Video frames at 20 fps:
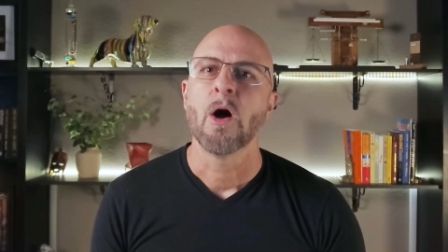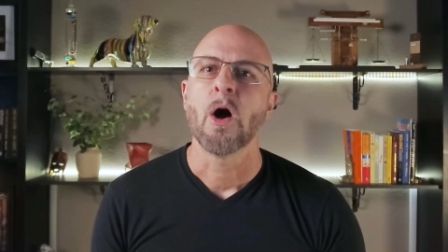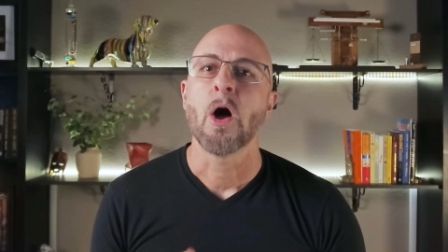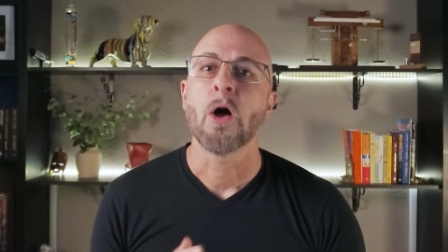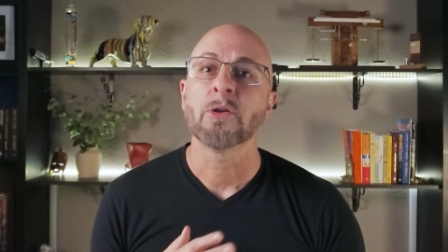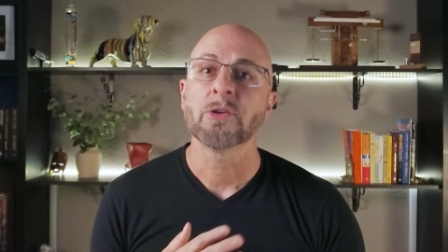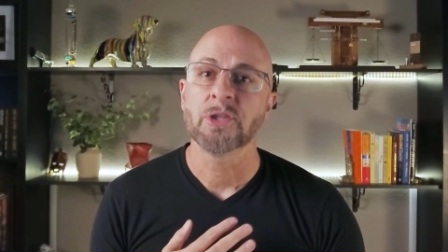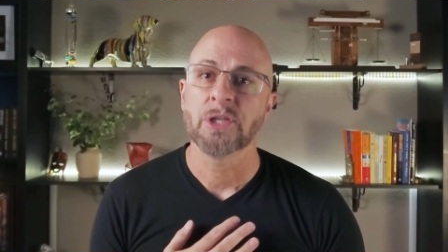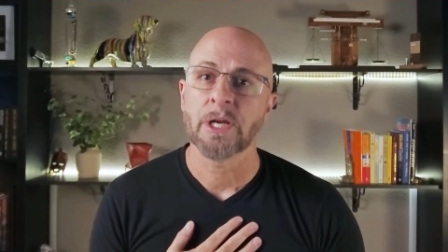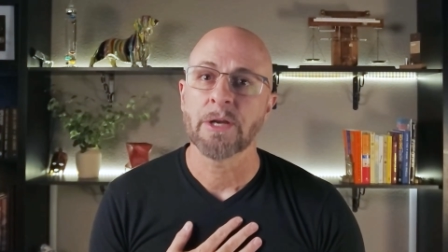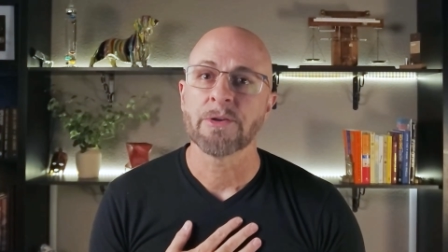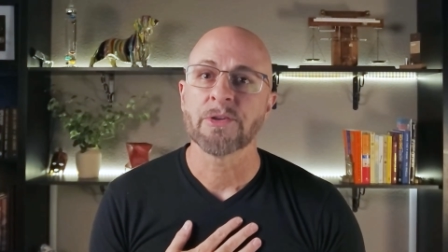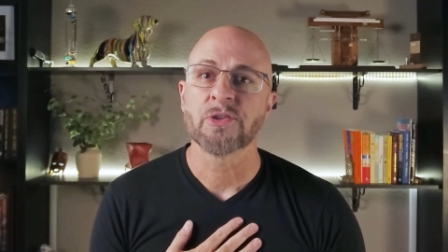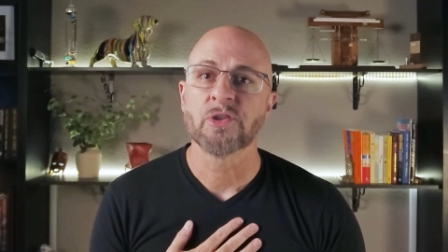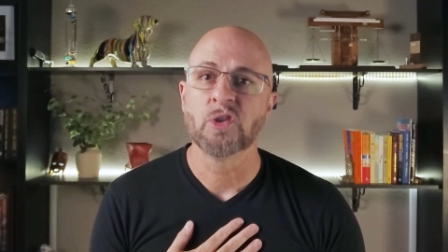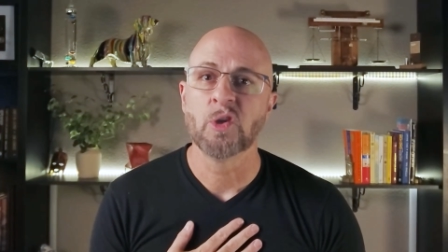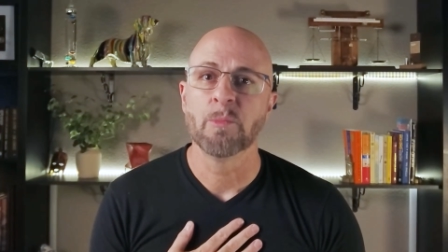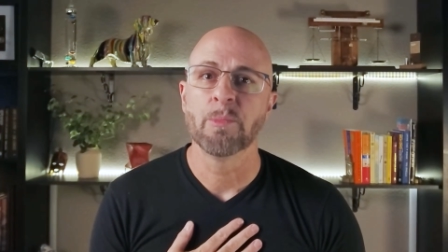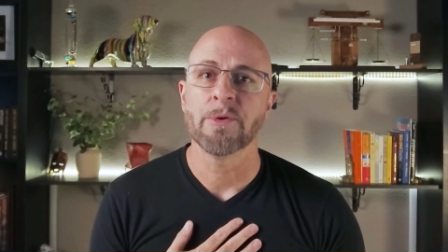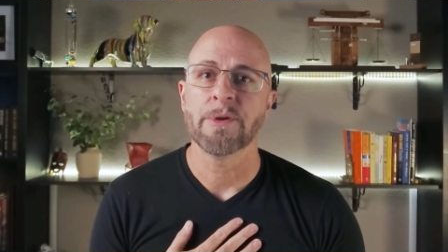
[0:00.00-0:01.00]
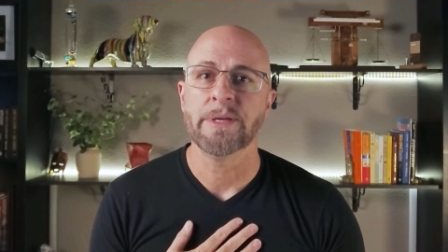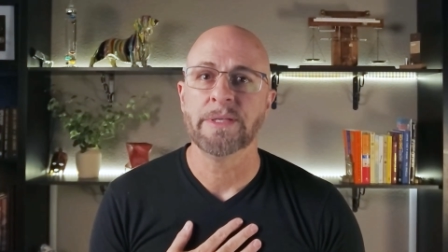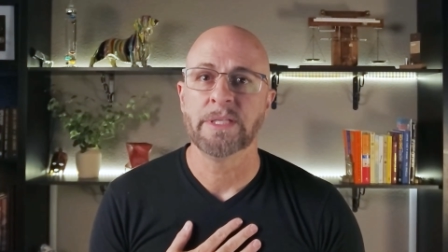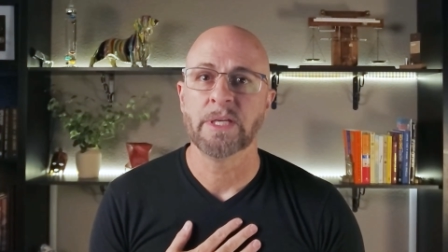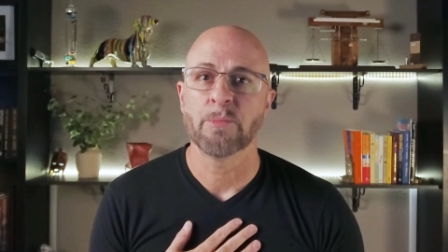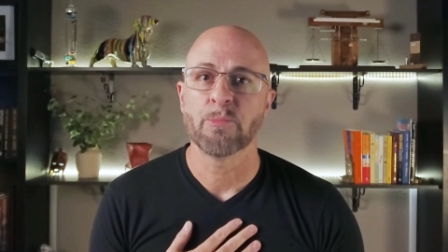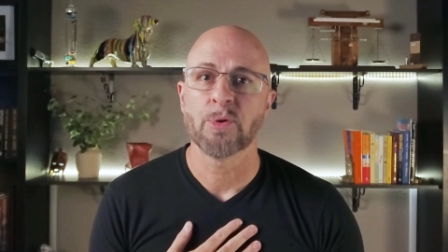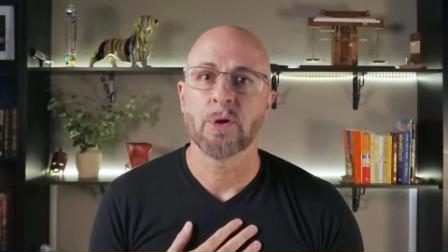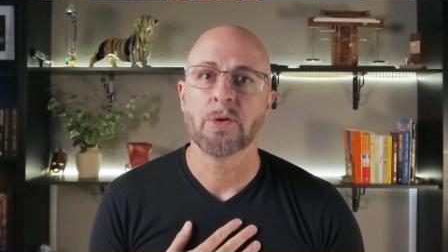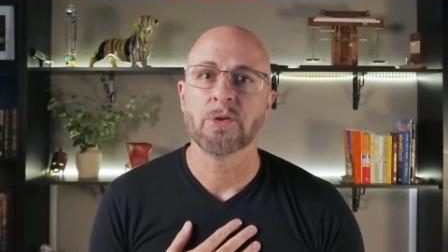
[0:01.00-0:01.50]
I'll share a super
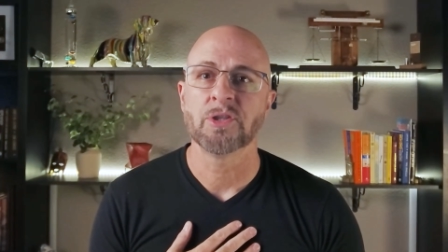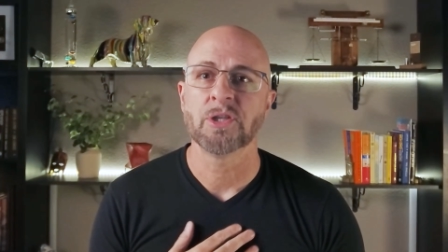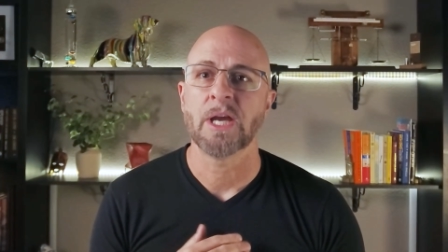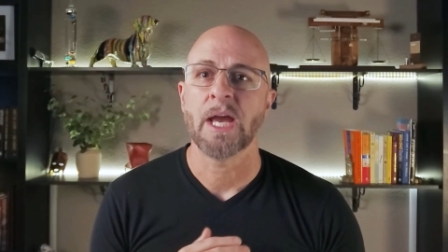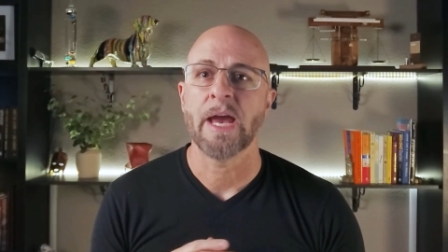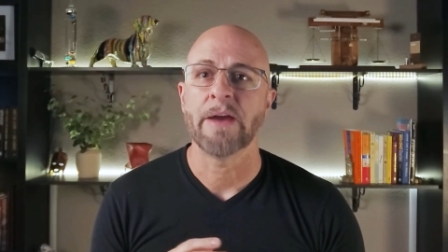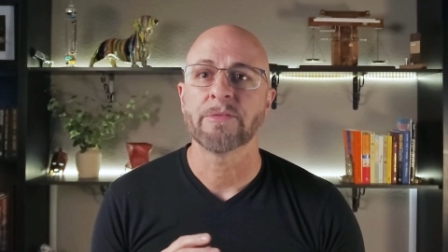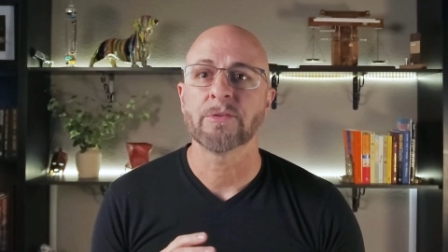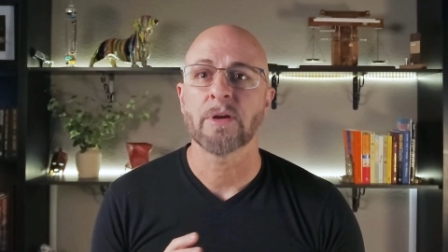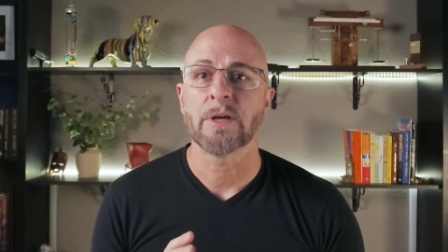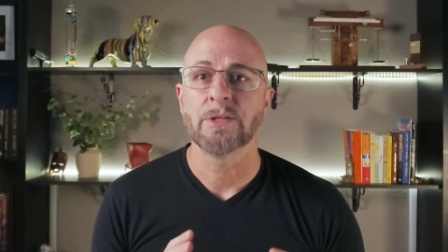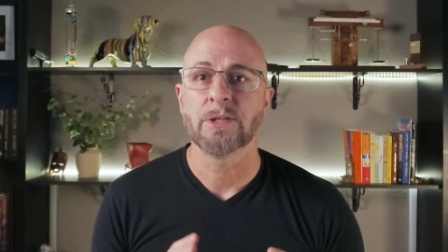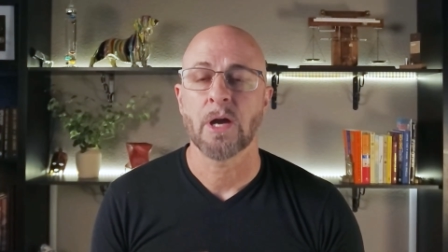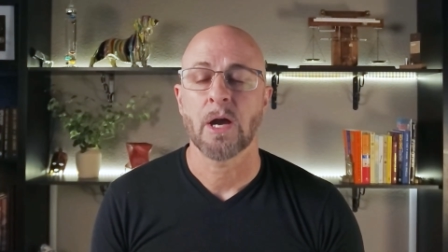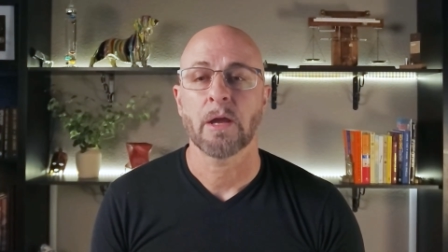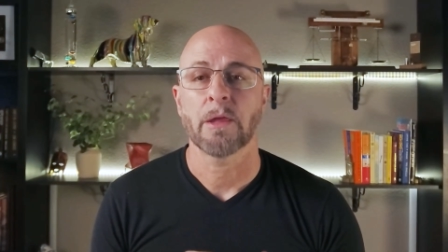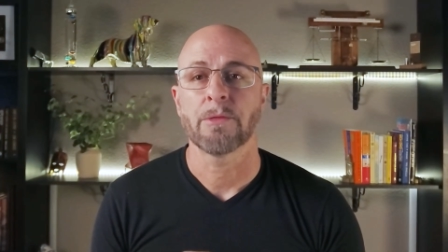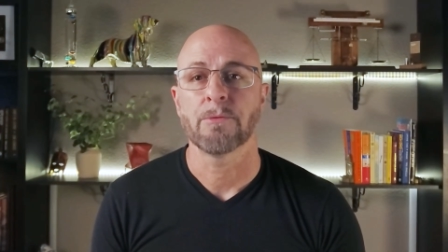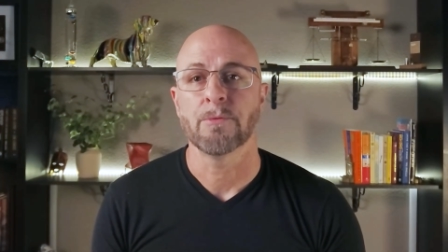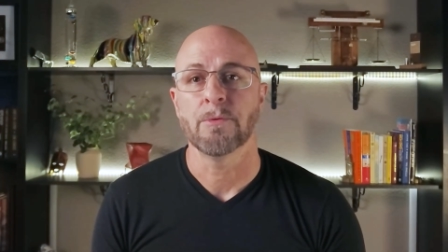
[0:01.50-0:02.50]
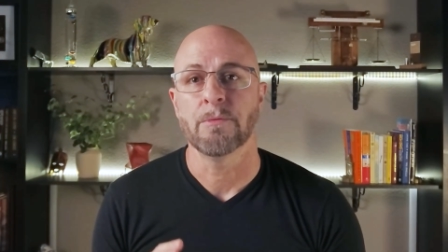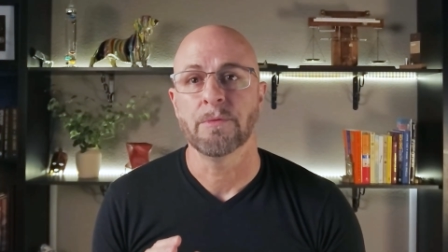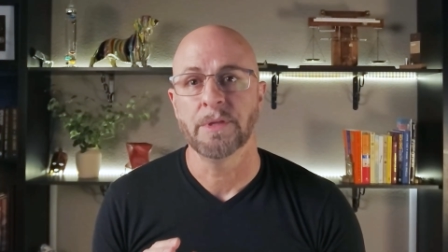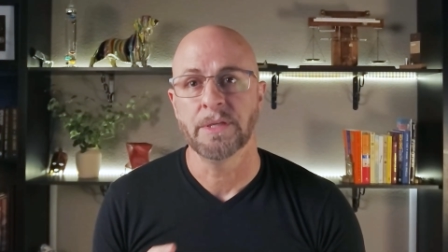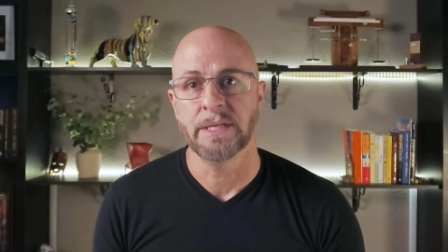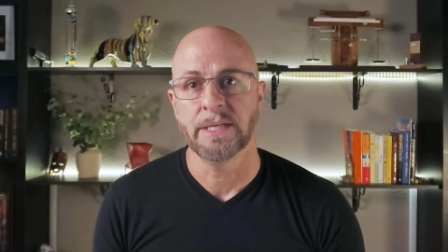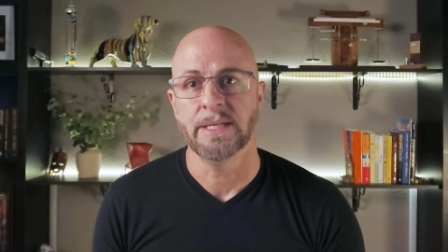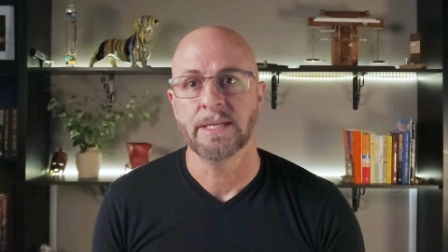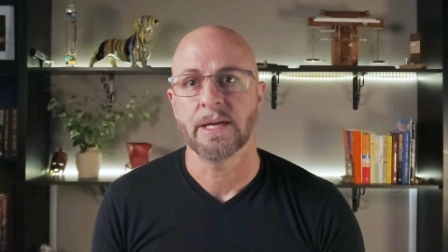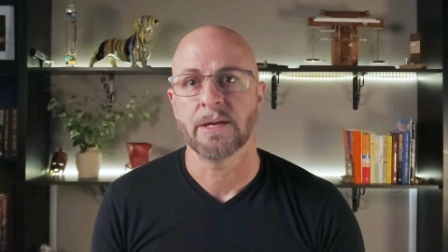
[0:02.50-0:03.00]
easy approach after I talk through
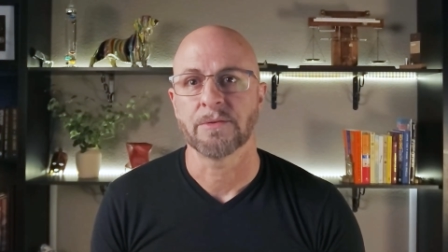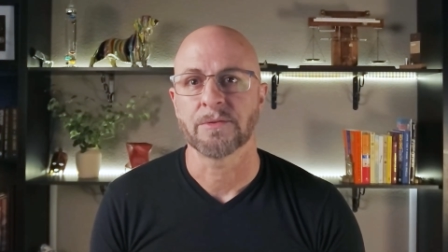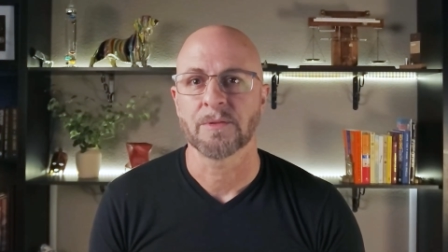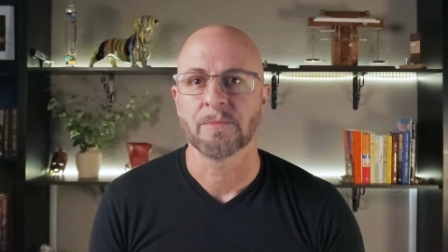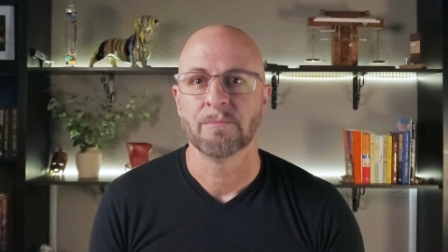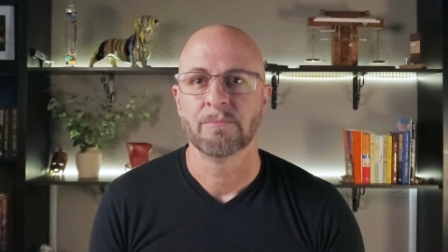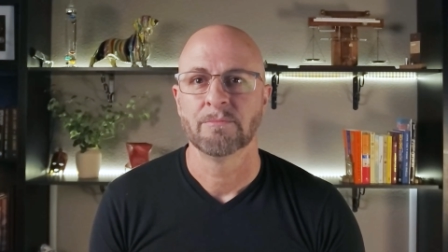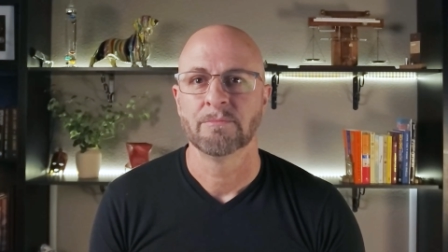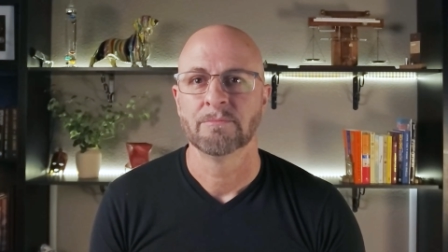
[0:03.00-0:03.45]
the details.